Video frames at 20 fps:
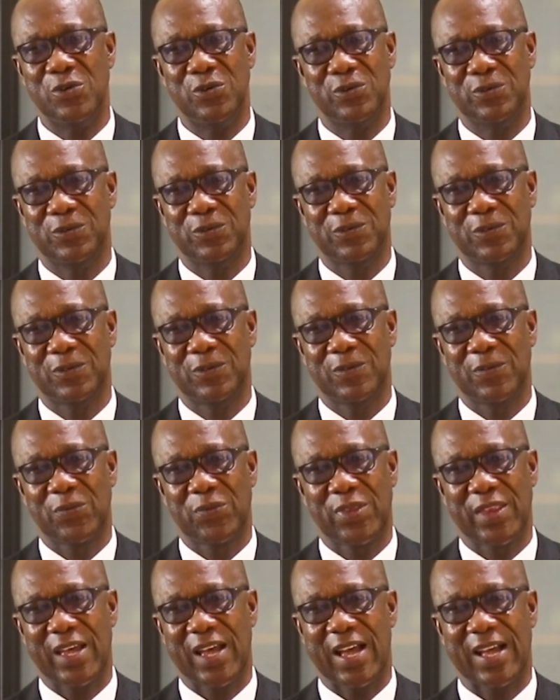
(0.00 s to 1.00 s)
know,
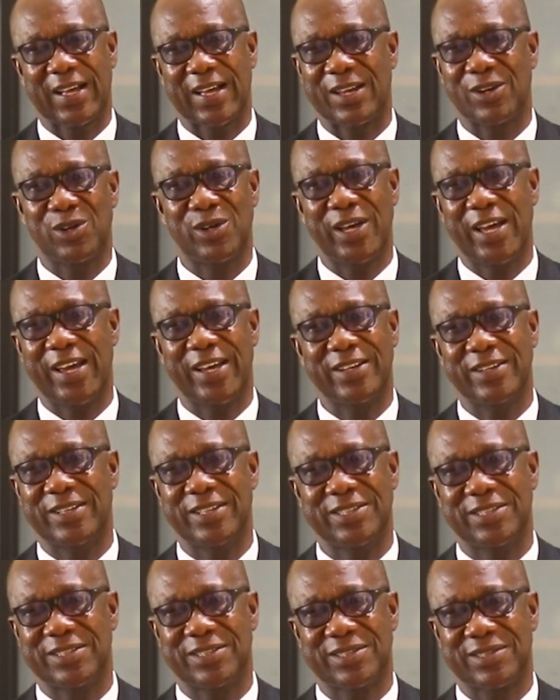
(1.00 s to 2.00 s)
I cannot end
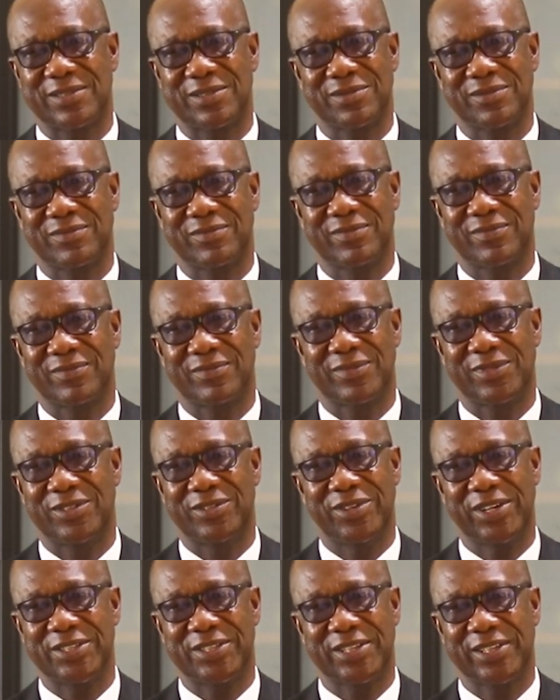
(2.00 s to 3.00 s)
this
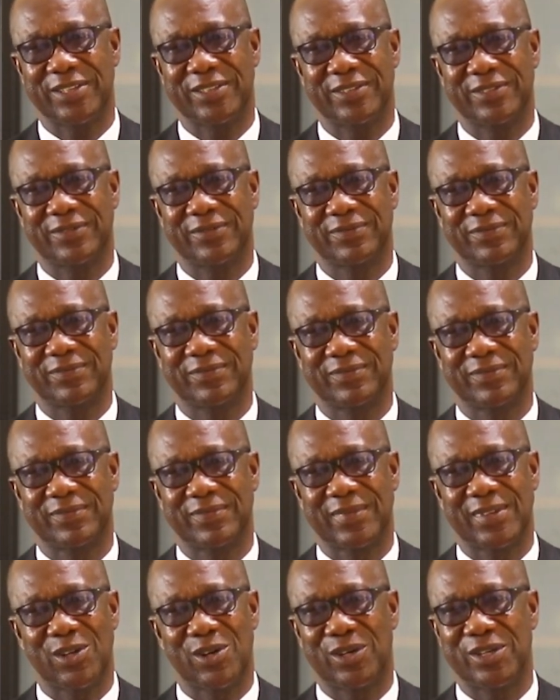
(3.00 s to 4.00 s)
greeting
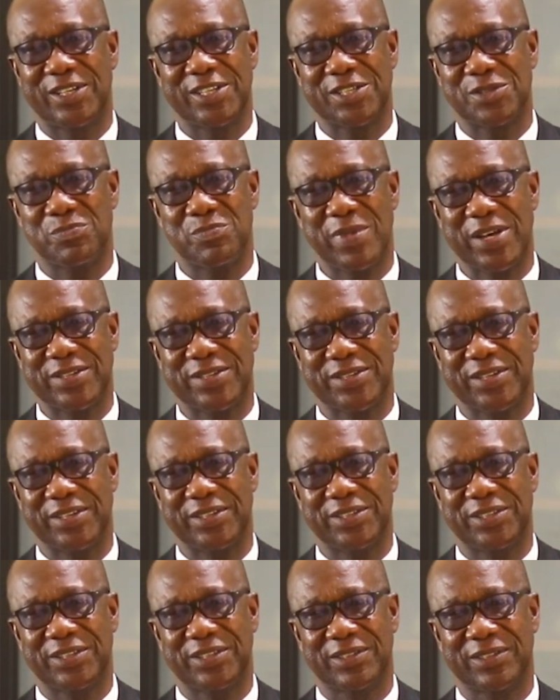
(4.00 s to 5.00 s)
or this
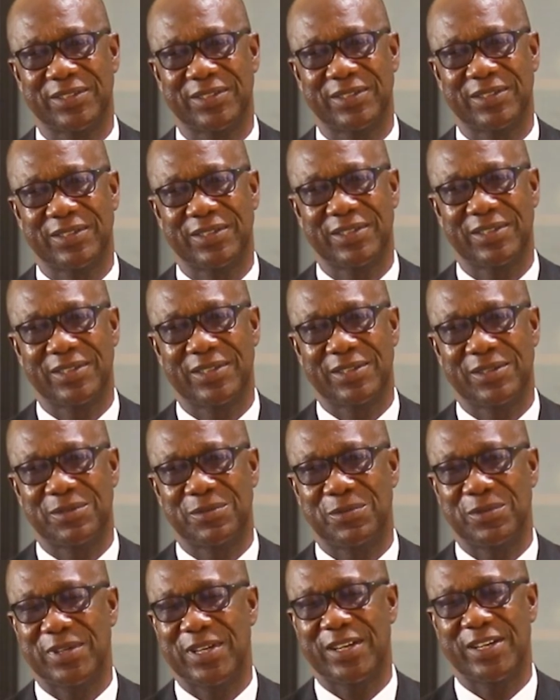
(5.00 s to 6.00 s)
message
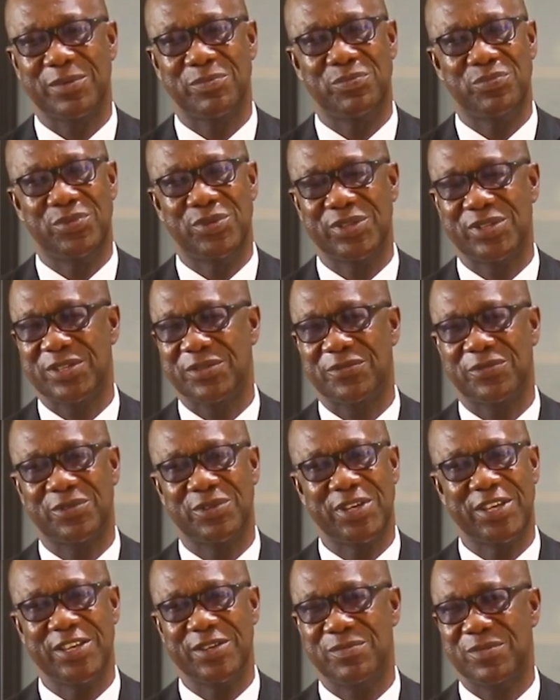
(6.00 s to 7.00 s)
without a
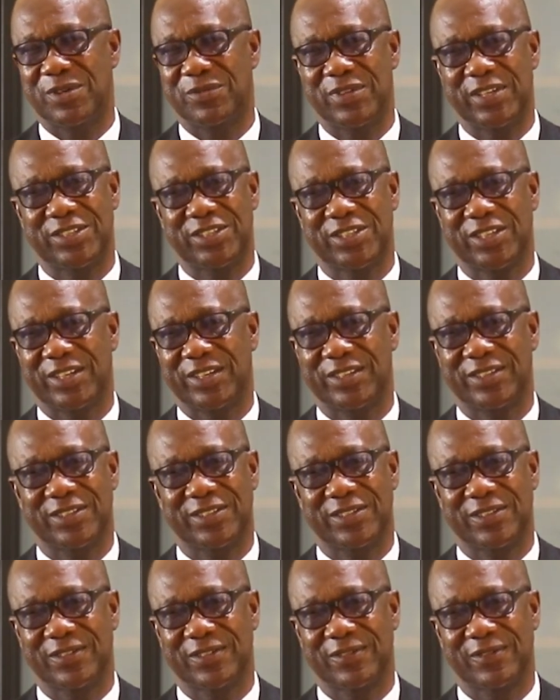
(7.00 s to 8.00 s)
beautiful hymn of the
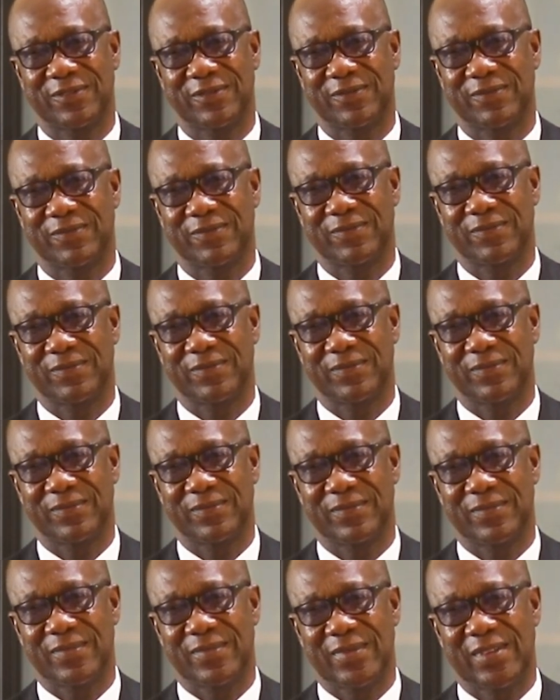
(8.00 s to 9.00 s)
church,
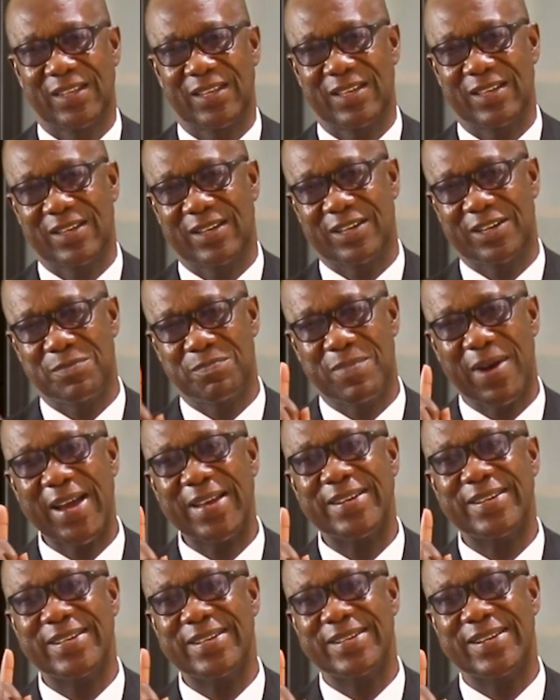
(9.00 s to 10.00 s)

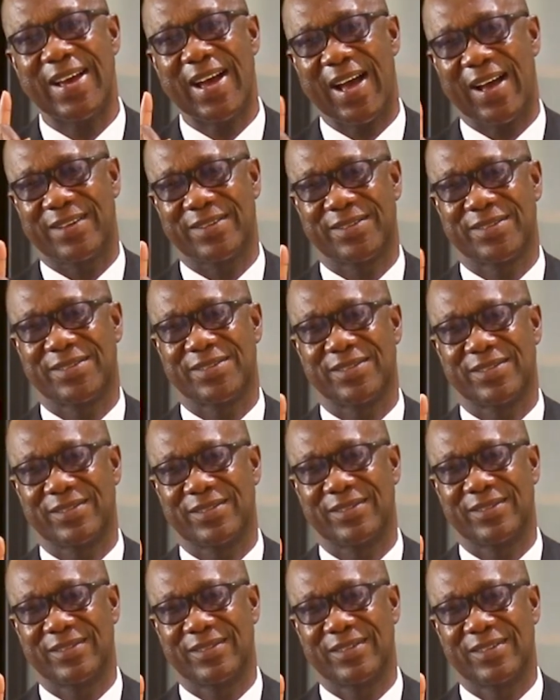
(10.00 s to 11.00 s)
reminding
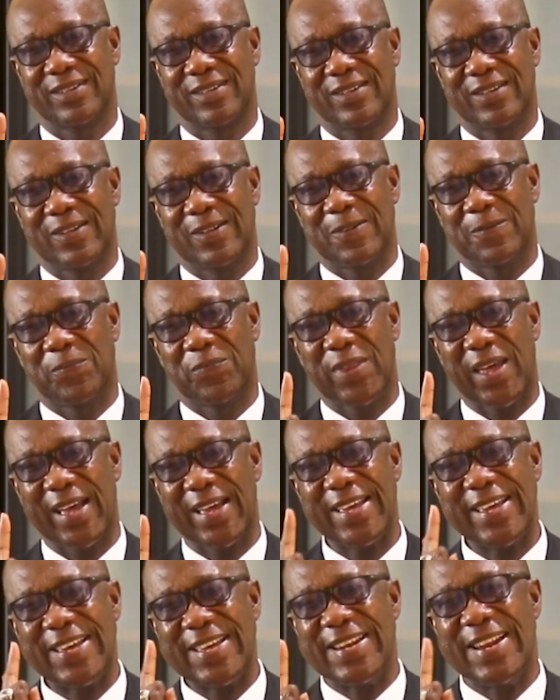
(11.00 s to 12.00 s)
us
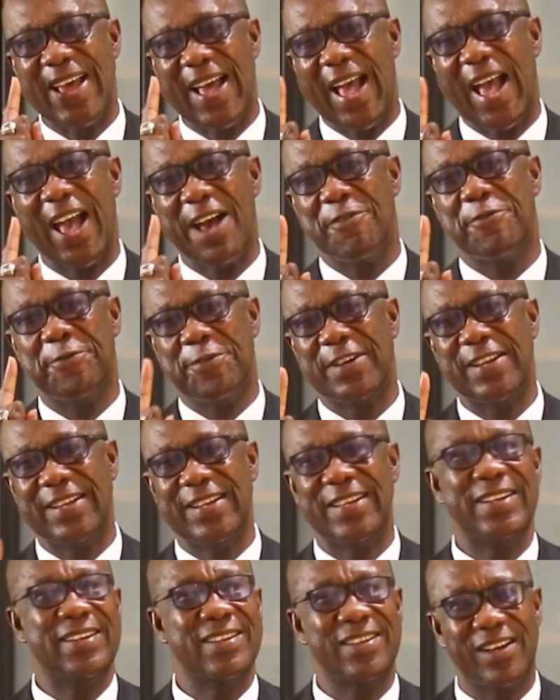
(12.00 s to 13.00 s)
that in
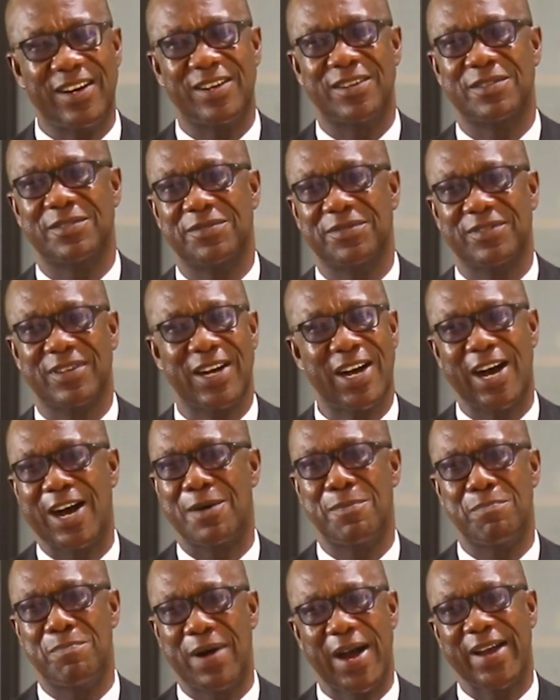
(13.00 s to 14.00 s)
heavenly love
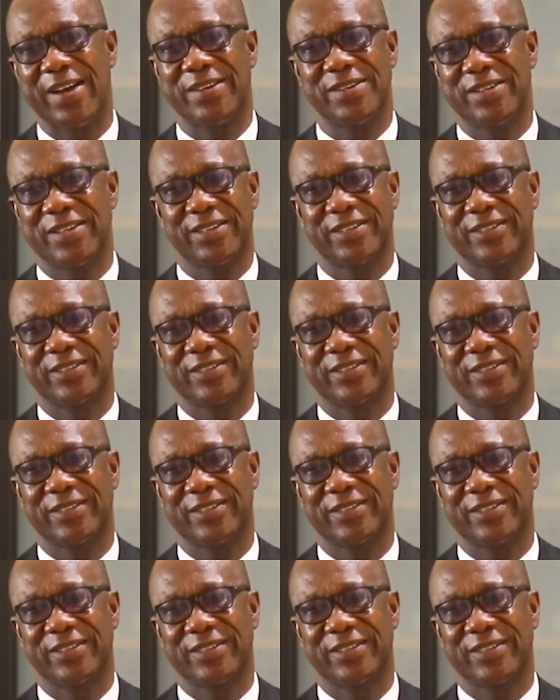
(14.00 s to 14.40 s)
abiding,